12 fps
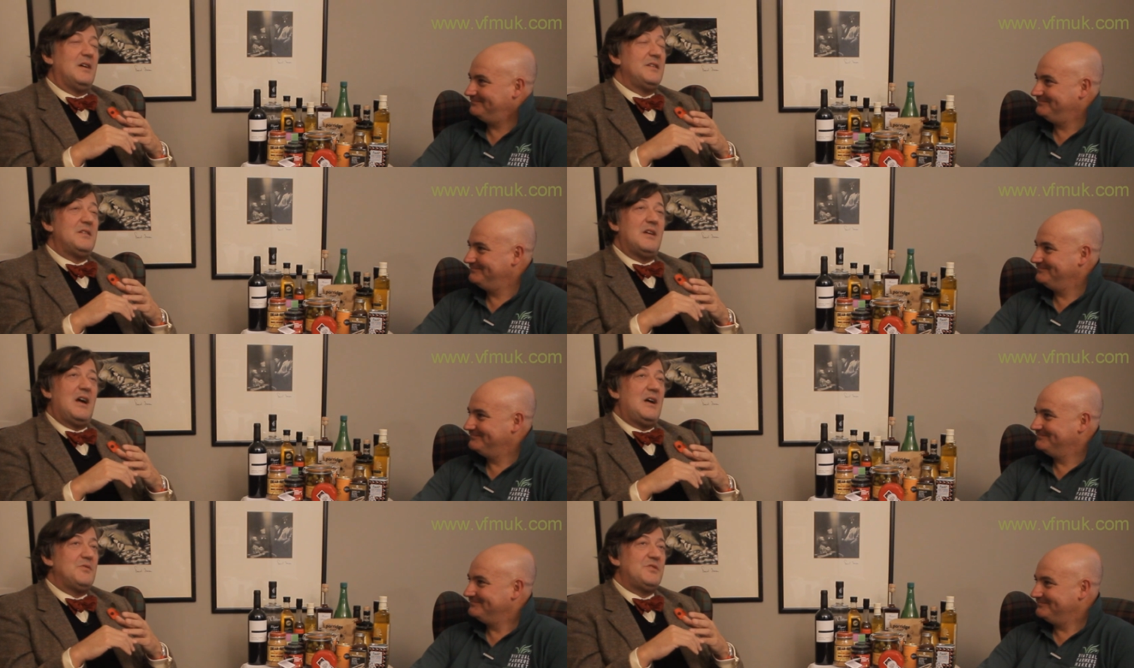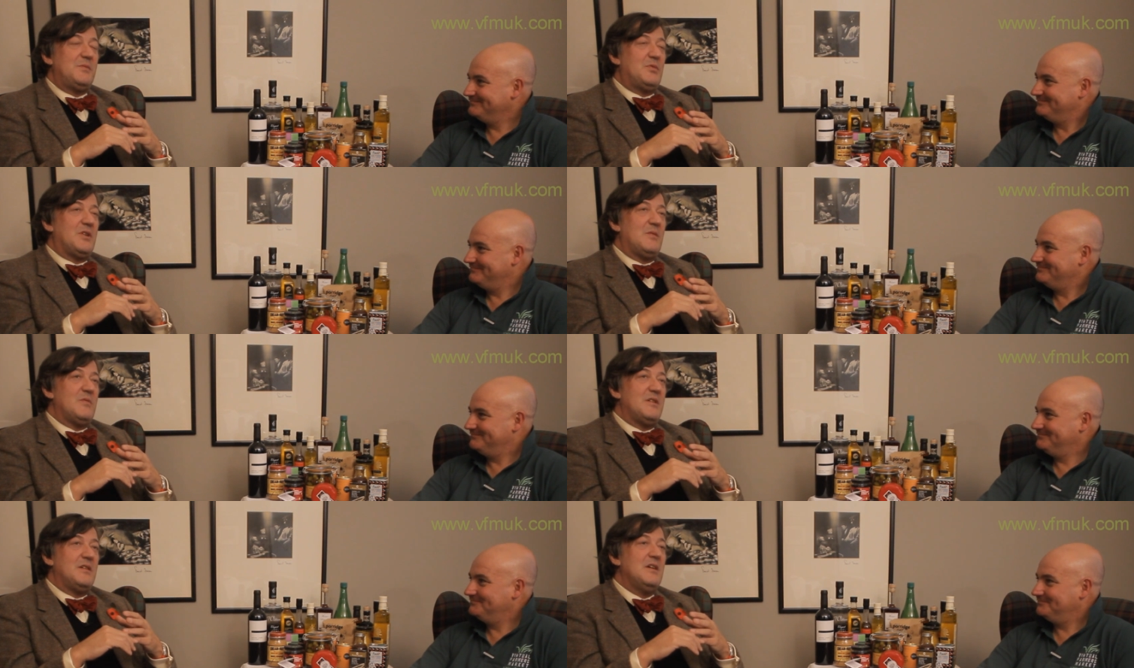Speaker 1: I don't know how she put
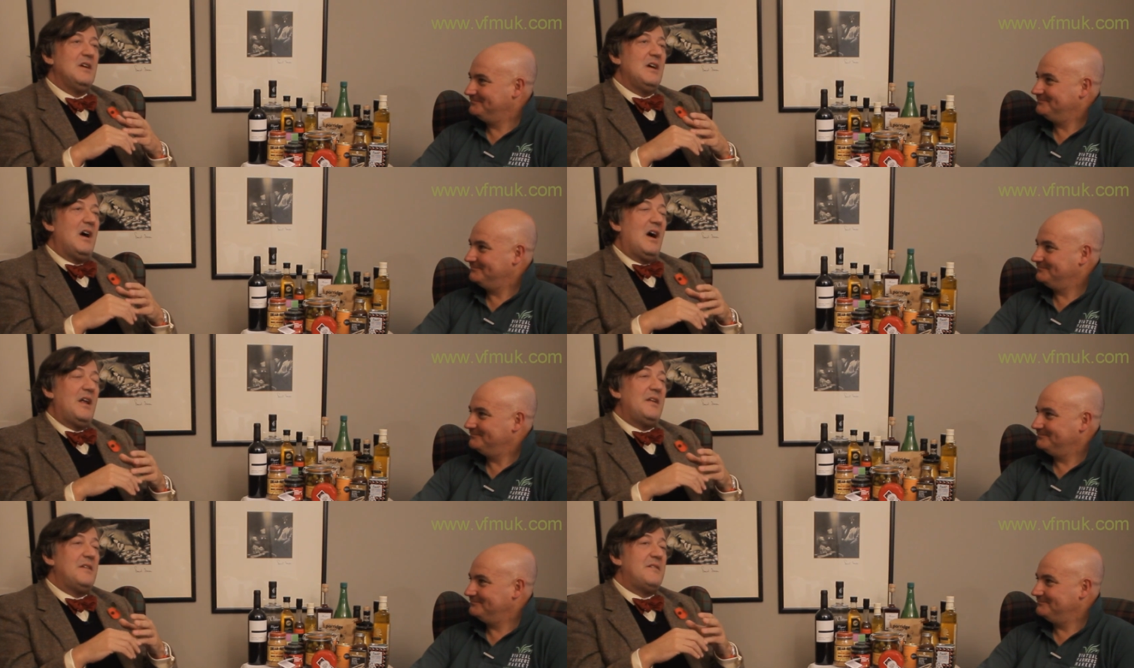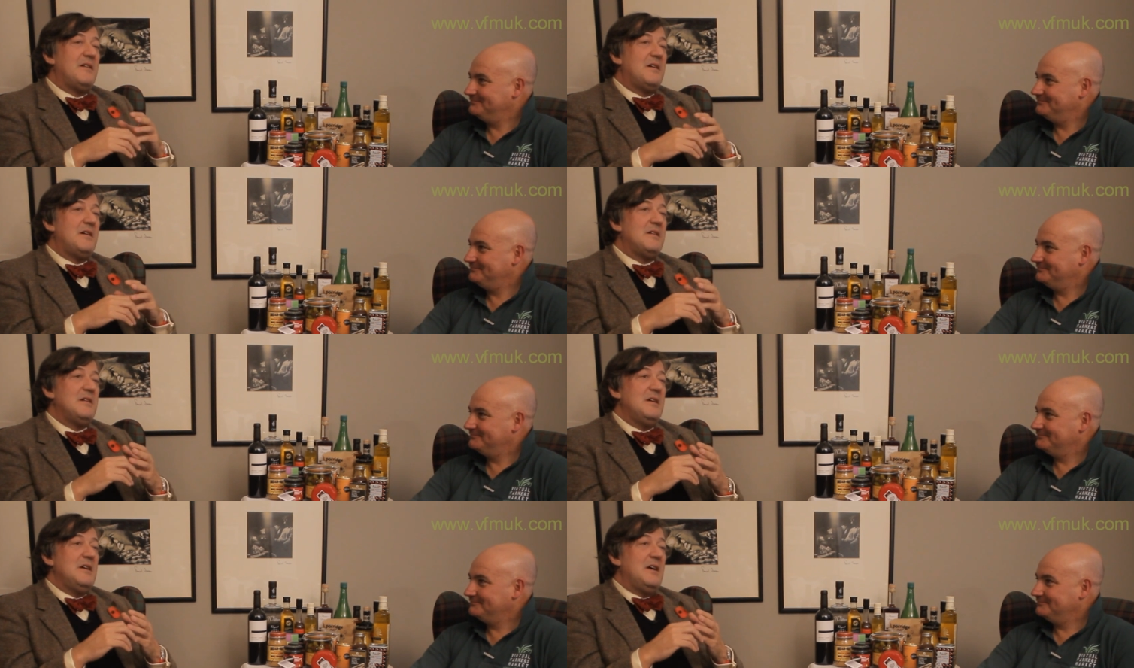up with it. And, uh,
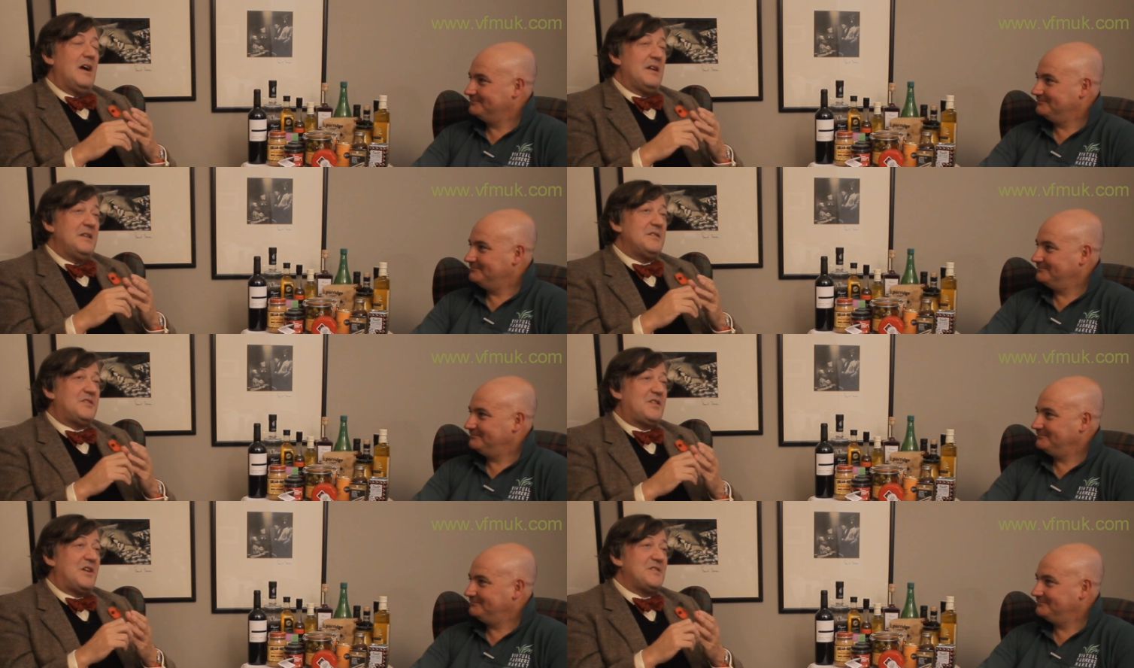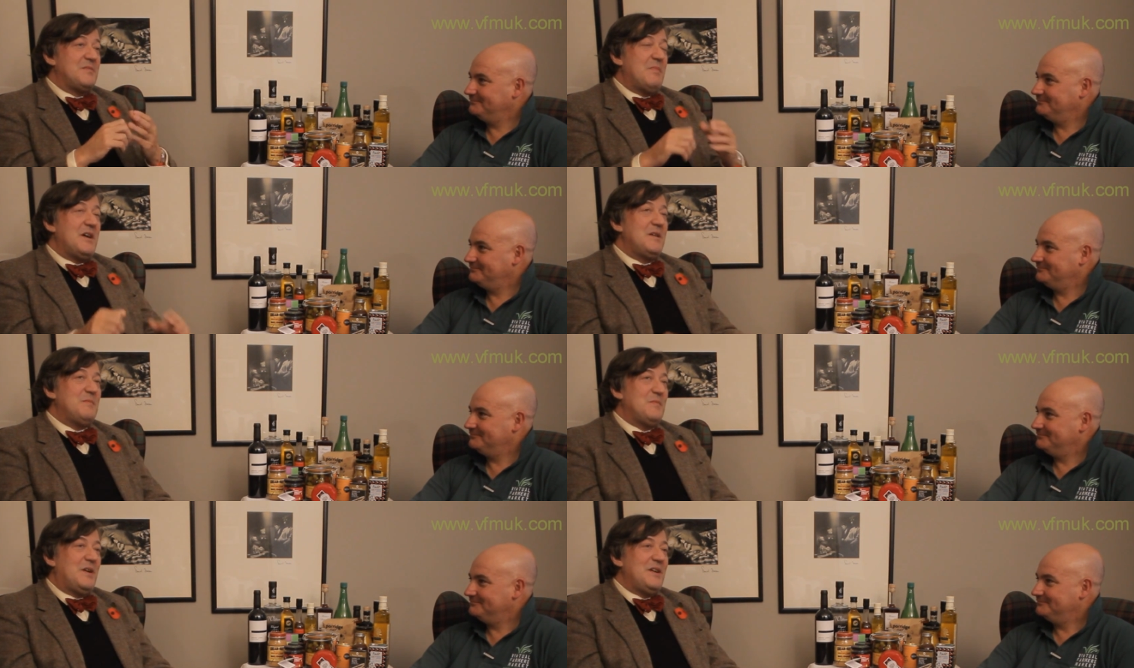and it started my,
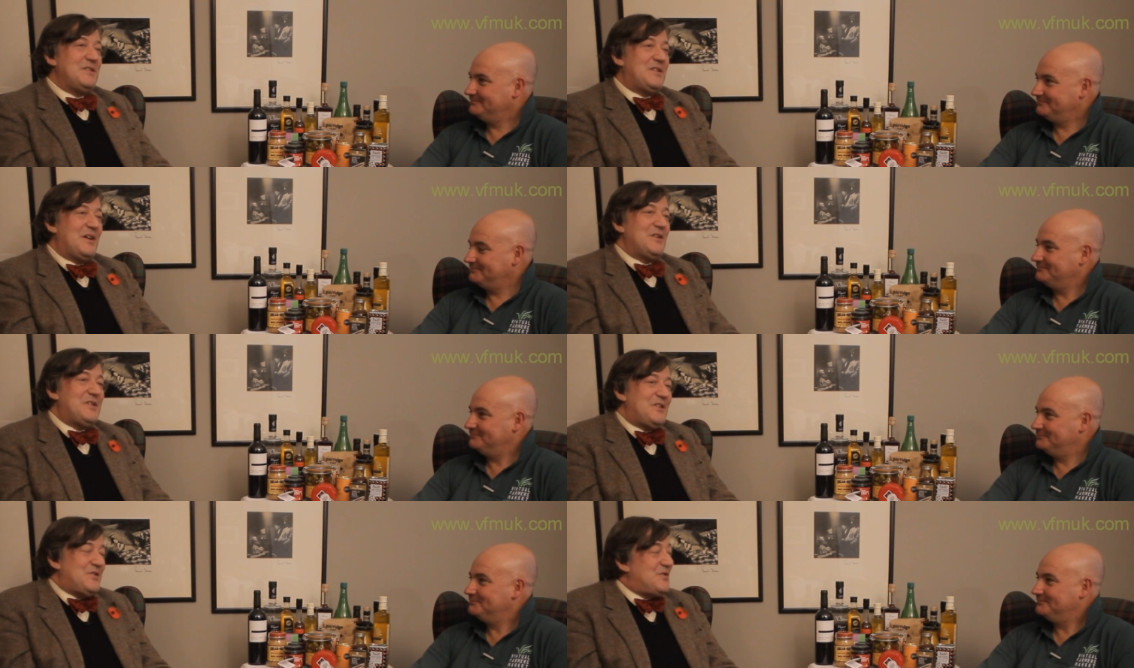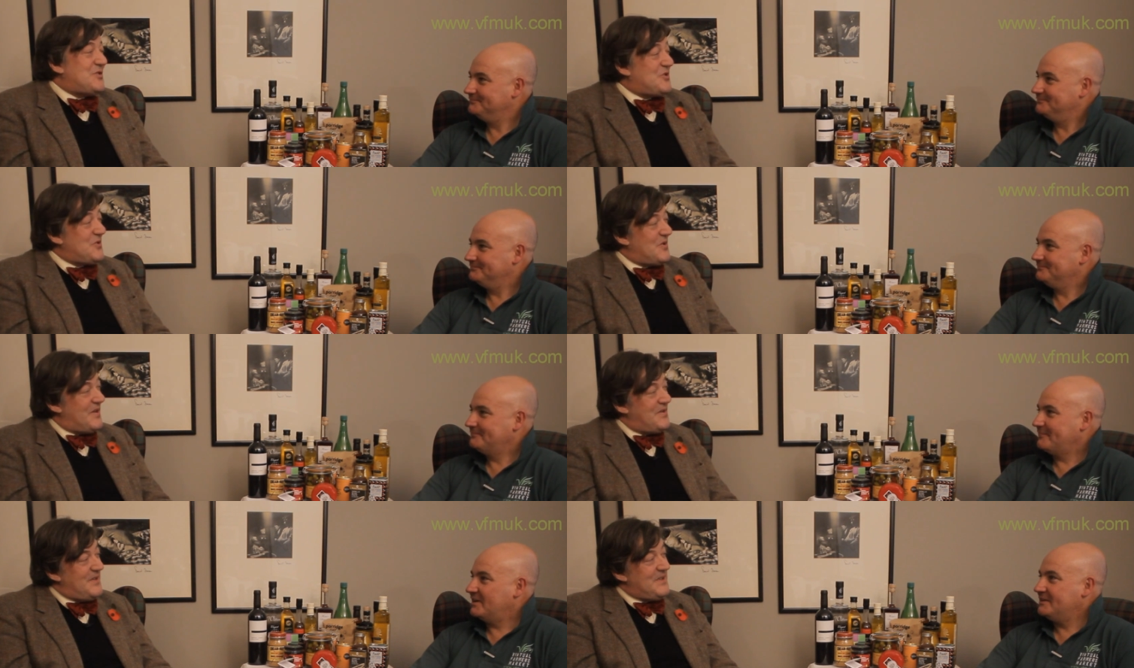my entire addiction to sugar,
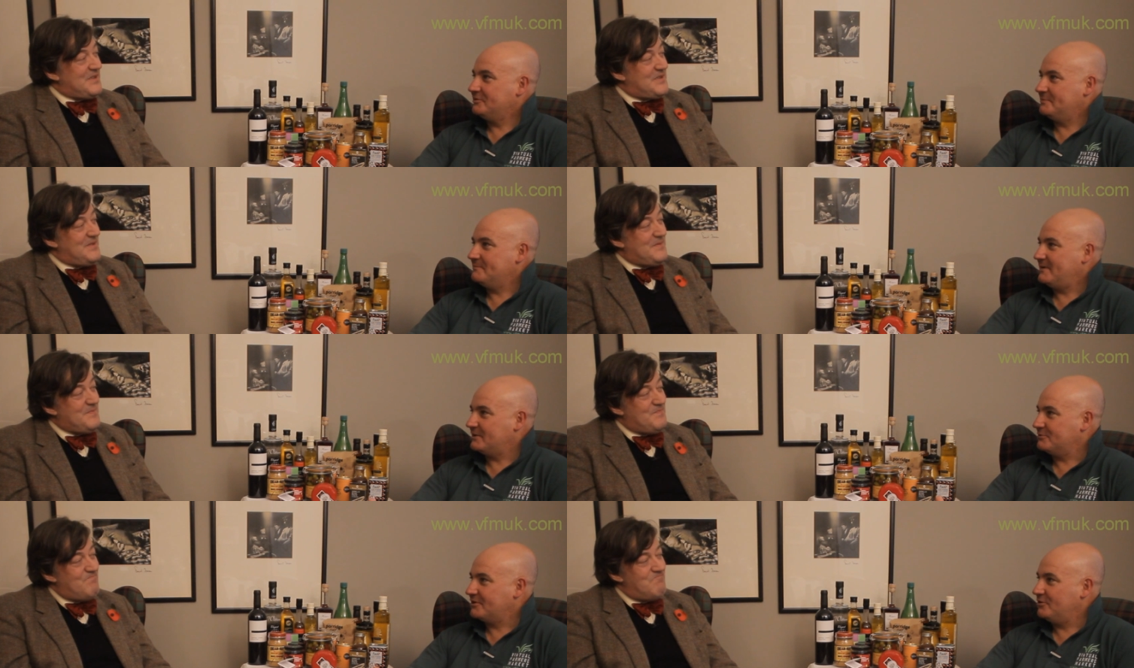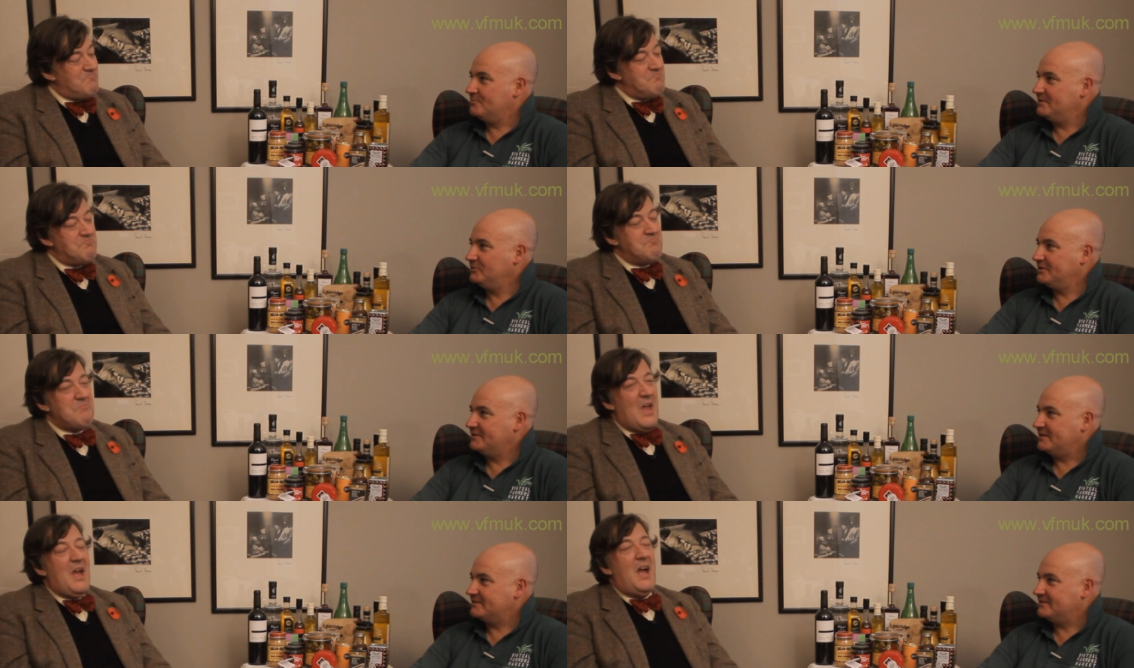I think. And they'd
Speaker 2: have been back with whole milk
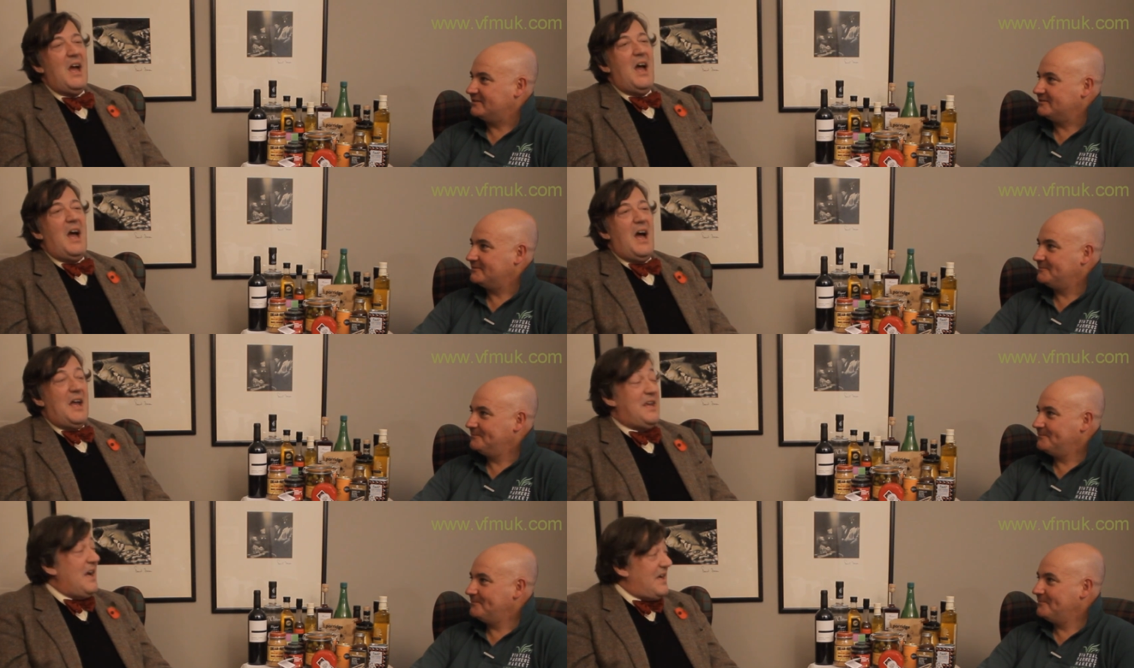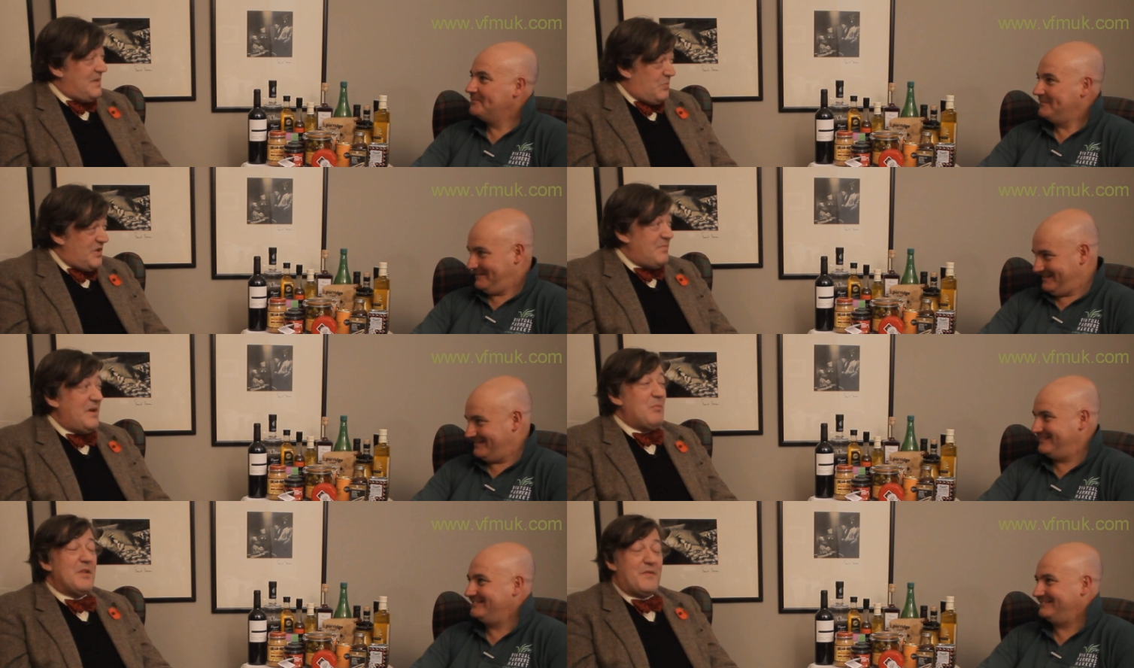in that days.
Speaker 1: Yeah, it would have
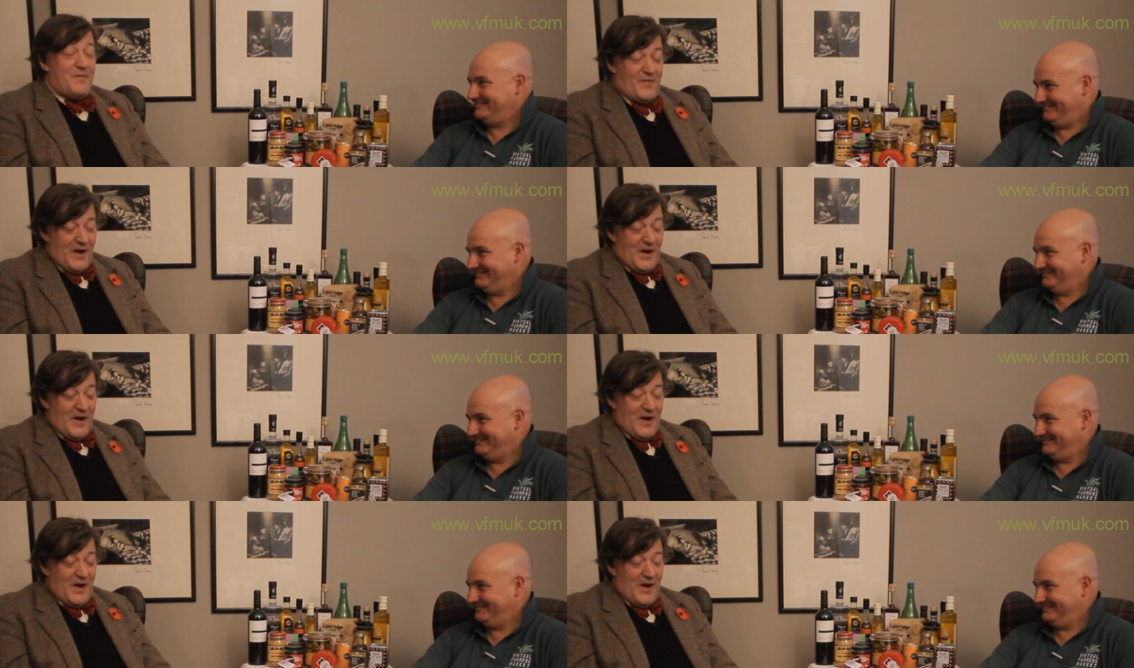been with